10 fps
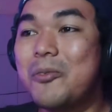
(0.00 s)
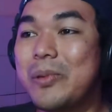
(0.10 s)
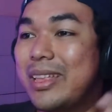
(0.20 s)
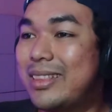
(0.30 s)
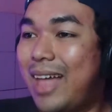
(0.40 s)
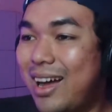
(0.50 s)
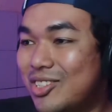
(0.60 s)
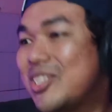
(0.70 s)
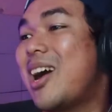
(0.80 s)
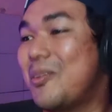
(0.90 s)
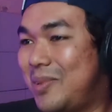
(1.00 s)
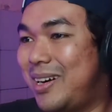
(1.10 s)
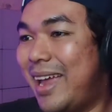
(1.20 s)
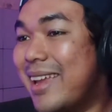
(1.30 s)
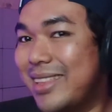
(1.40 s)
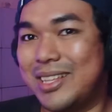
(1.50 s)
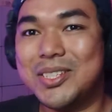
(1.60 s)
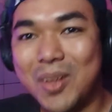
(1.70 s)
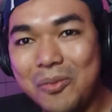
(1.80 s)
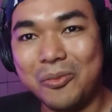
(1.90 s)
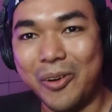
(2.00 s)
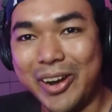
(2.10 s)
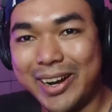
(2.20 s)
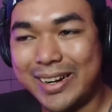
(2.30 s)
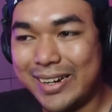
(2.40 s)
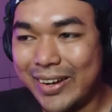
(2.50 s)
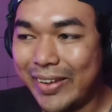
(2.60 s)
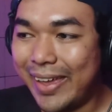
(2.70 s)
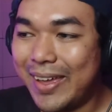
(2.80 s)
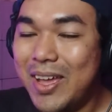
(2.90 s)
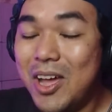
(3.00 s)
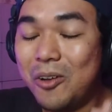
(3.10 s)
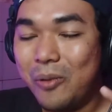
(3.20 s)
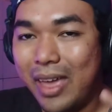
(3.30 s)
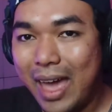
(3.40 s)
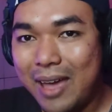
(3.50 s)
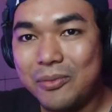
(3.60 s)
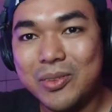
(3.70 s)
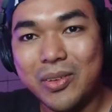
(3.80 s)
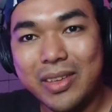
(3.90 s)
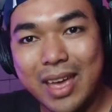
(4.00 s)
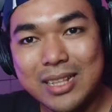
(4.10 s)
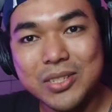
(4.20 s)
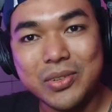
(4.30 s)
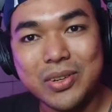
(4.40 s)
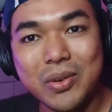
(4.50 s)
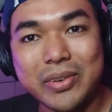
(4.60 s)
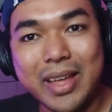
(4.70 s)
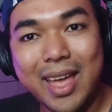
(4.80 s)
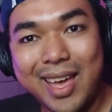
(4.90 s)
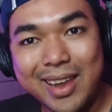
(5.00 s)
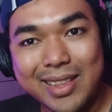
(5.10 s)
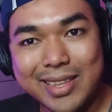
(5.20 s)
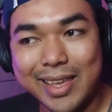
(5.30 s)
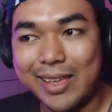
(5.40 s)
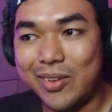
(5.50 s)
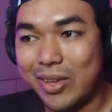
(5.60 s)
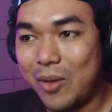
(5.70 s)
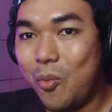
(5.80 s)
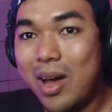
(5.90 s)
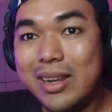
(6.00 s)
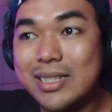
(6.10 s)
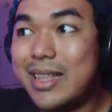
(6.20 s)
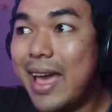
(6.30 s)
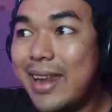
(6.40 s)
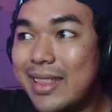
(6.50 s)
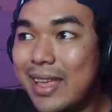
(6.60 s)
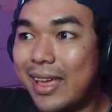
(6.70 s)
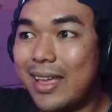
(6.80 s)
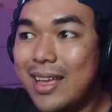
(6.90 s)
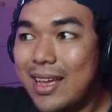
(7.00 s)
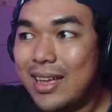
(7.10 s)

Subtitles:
we touch our editing software, okay, we have to get to know the editing, okay? What is the editing?